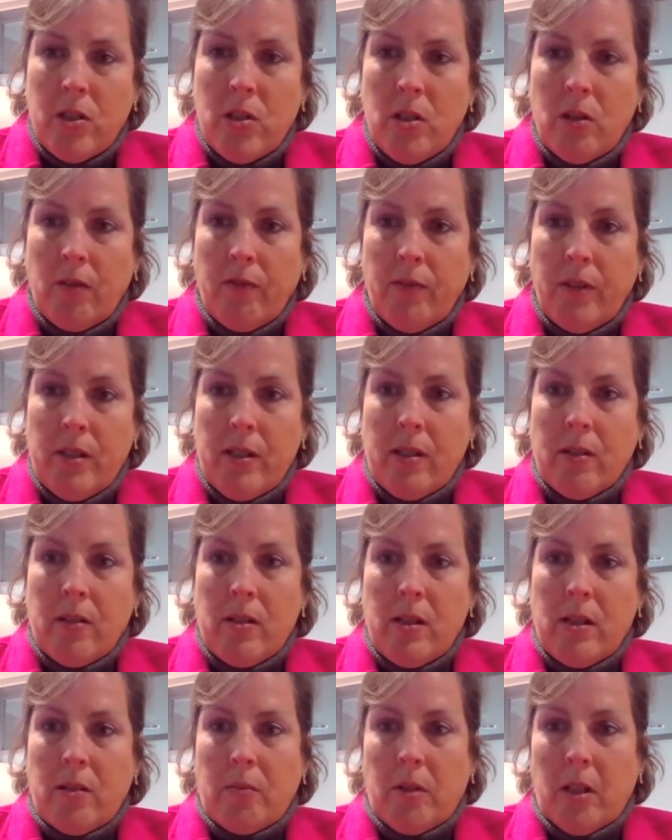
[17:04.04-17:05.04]
additional fiscal
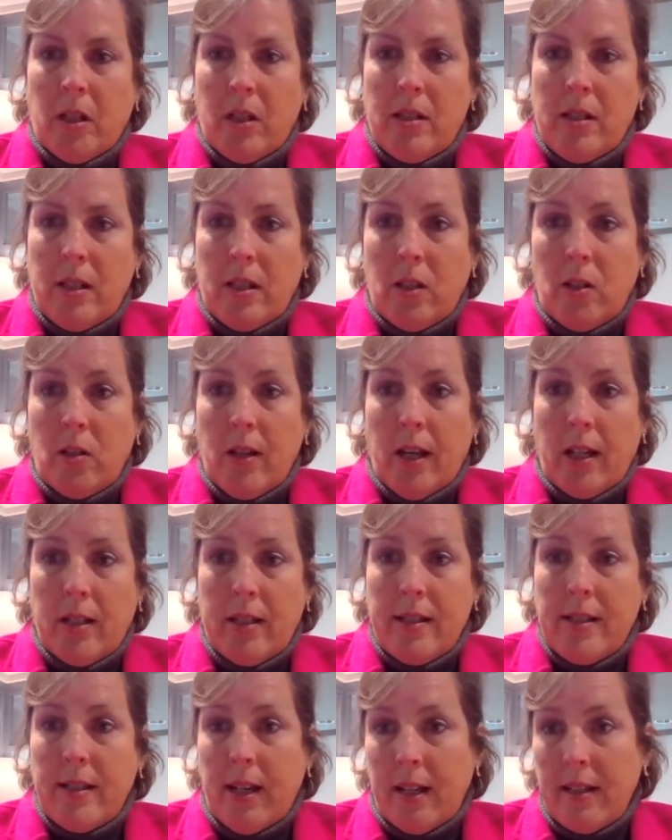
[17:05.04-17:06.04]
stimulus in the
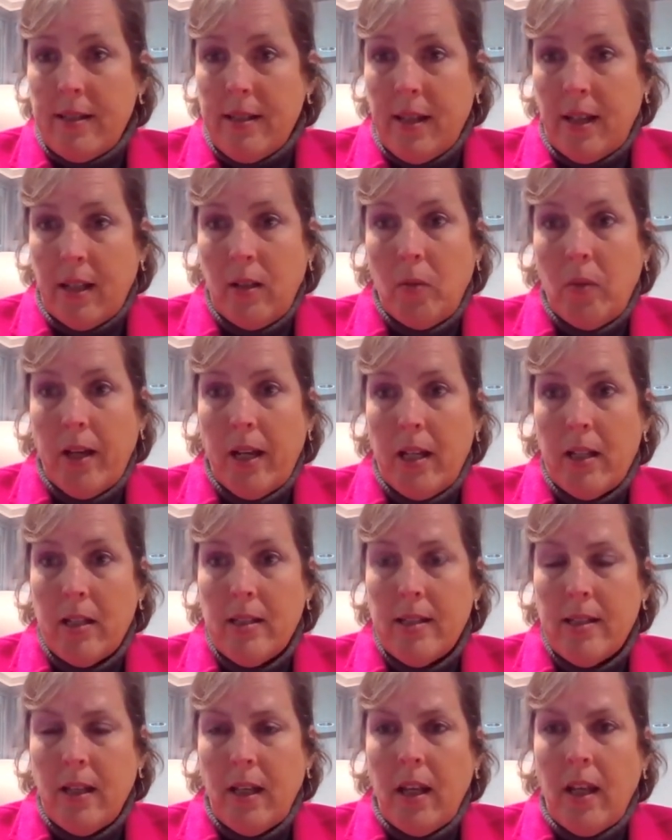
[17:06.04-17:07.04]
United States
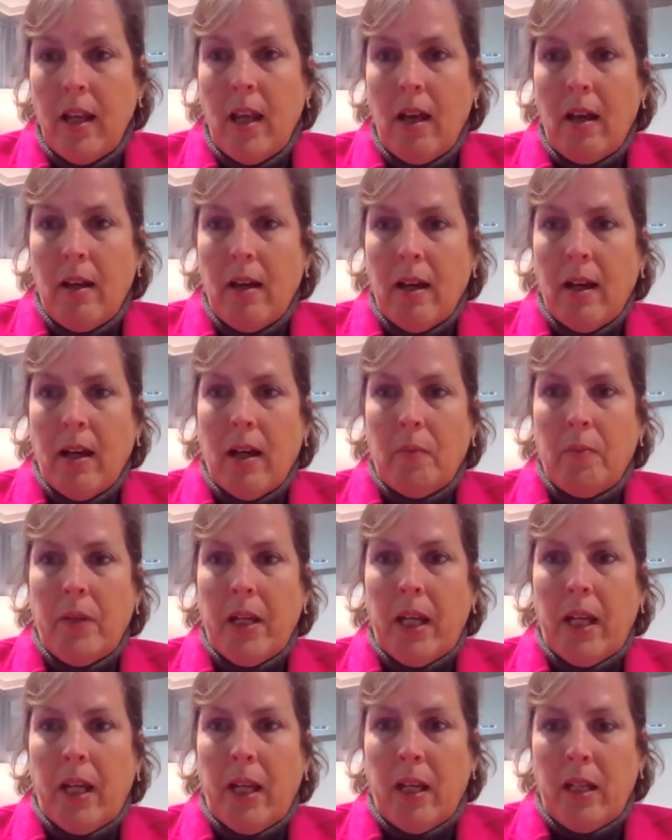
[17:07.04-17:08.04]
anyways.
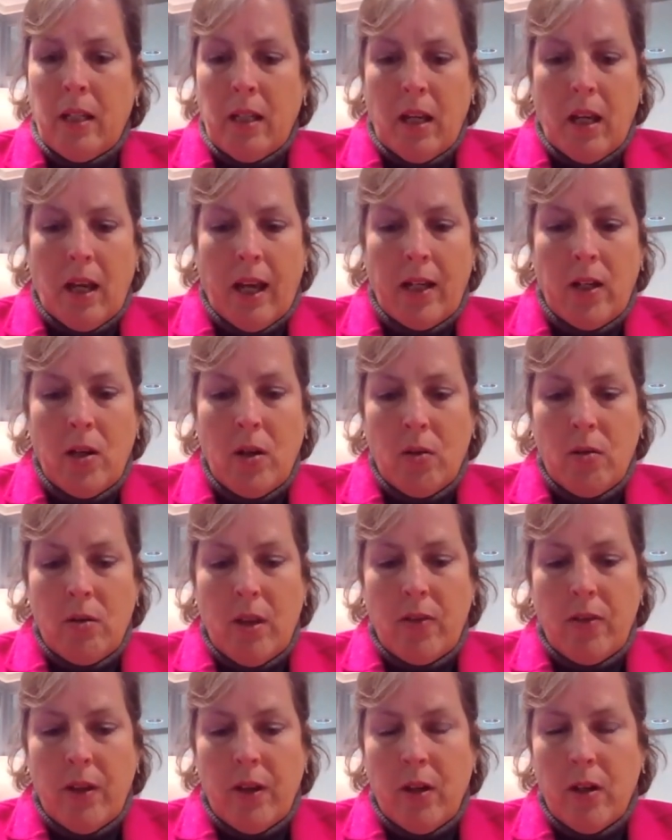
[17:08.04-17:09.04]
And I know
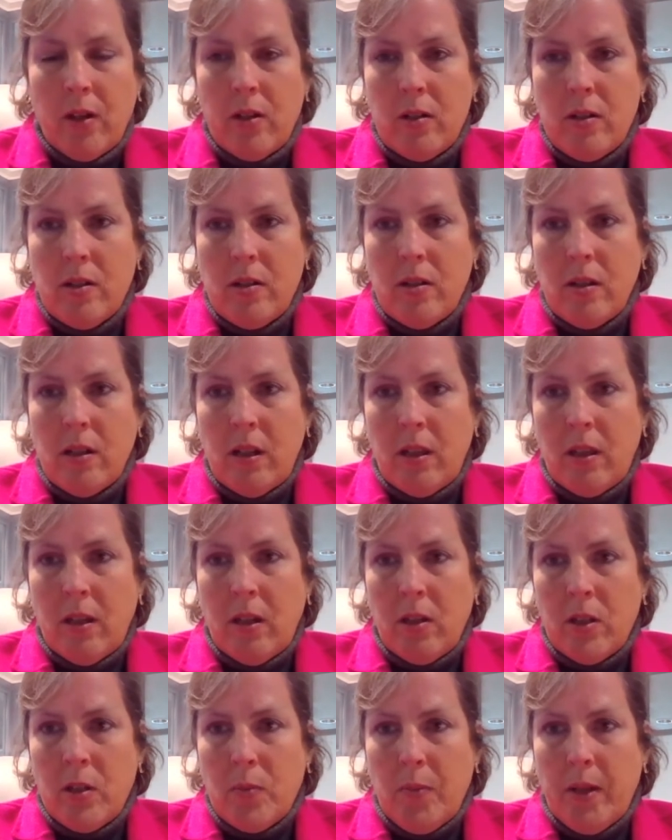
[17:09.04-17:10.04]
that there's
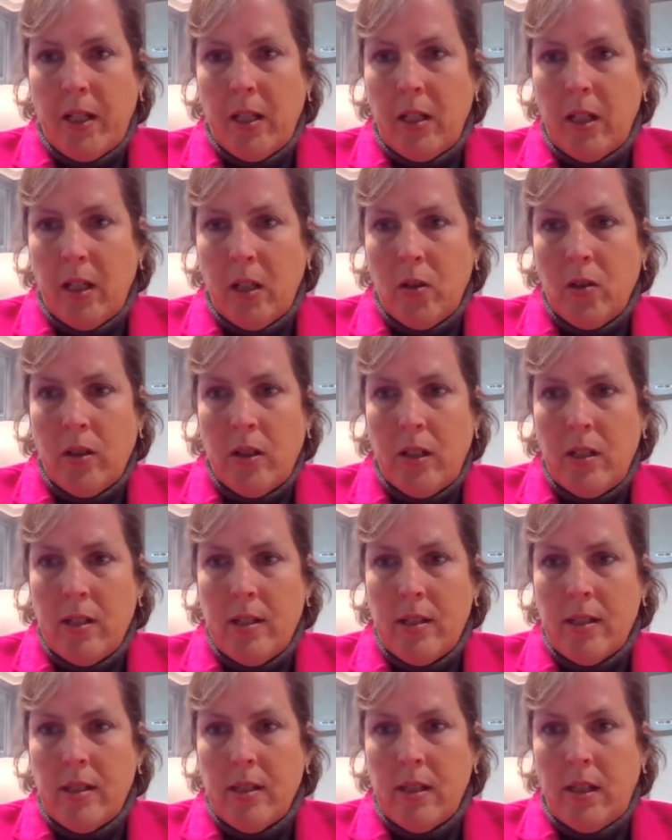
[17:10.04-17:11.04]
been an
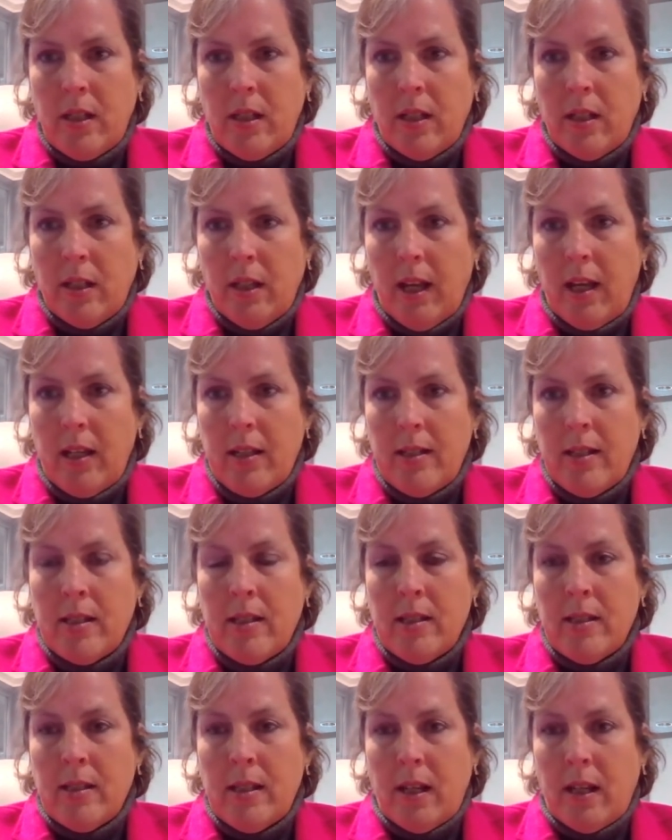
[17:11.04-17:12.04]
increase in
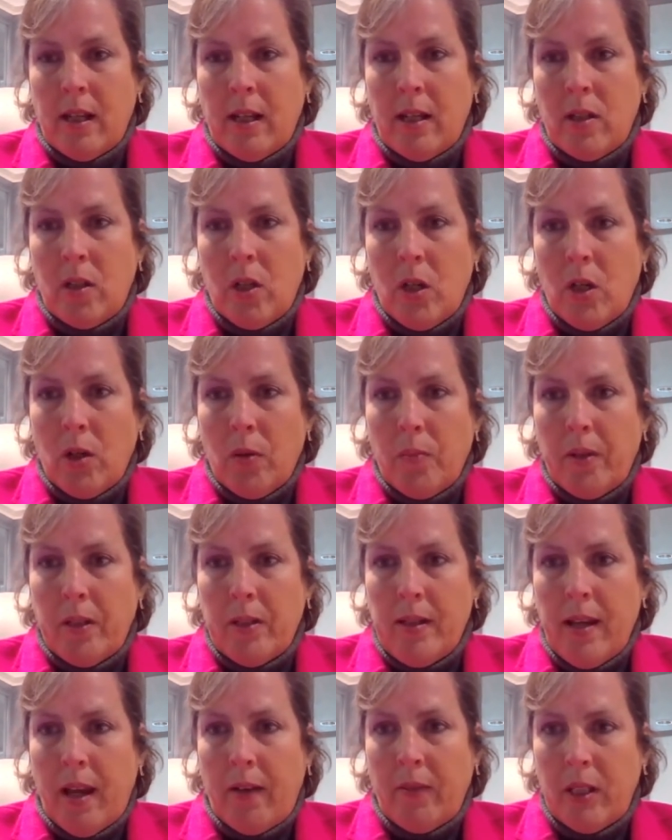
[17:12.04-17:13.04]
cases, and Europe
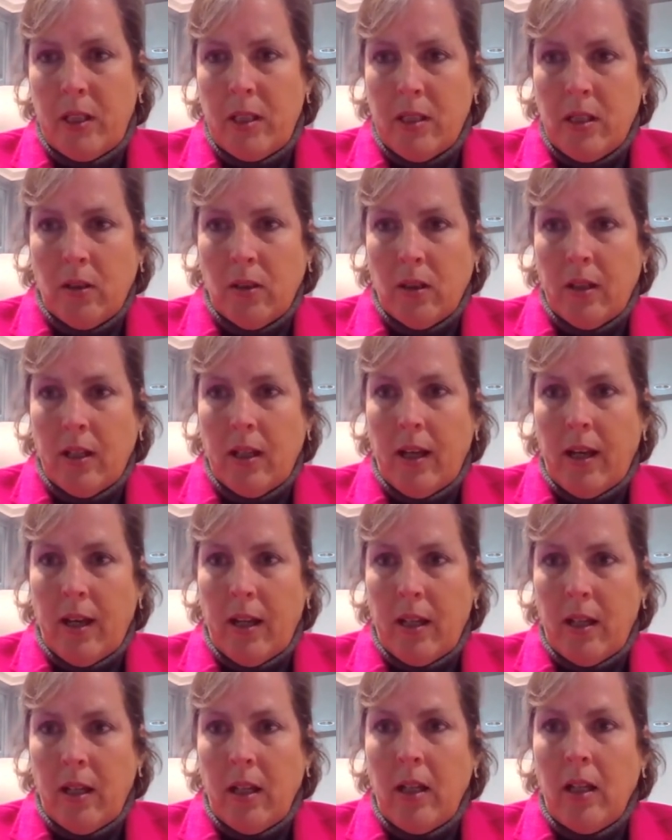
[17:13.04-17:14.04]
is having to look
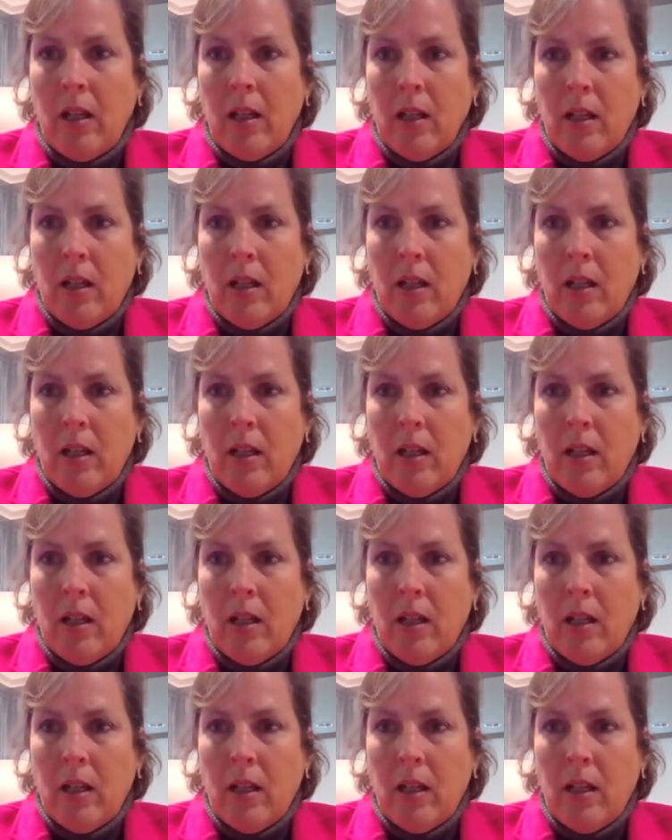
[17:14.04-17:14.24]
at